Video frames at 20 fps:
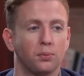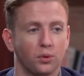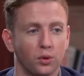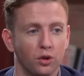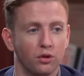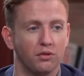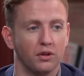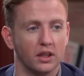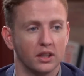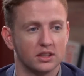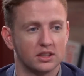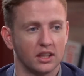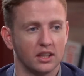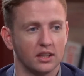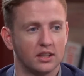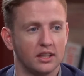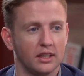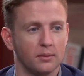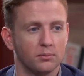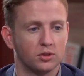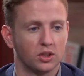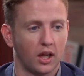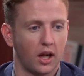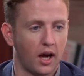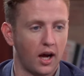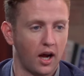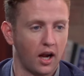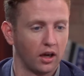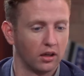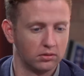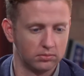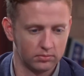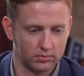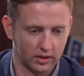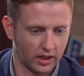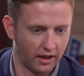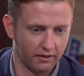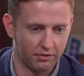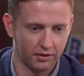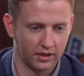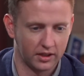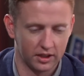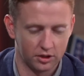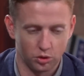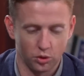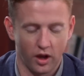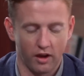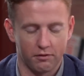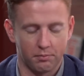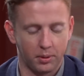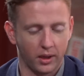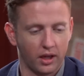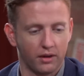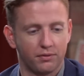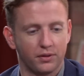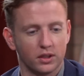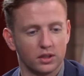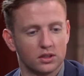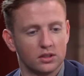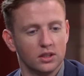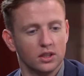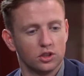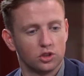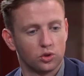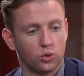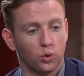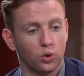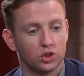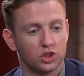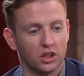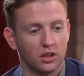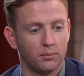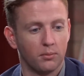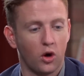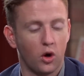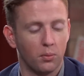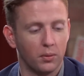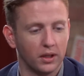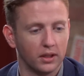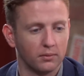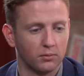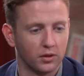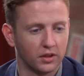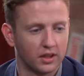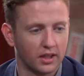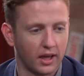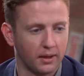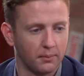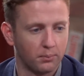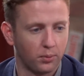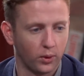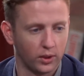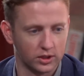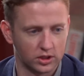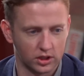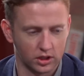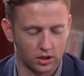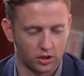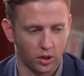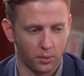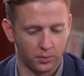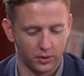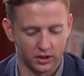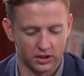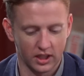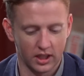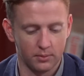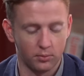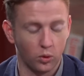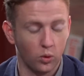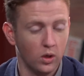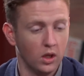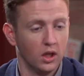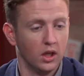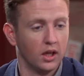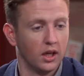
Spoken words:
proven is that the teams that are have perfect scores at the moment with 9 points at the top of the table,